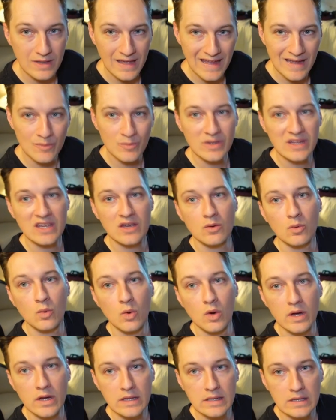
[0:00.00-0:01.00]
Cam Link
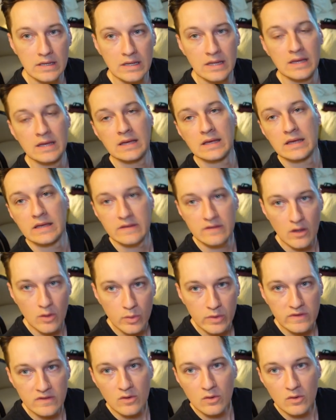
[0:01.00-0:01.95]
1 is always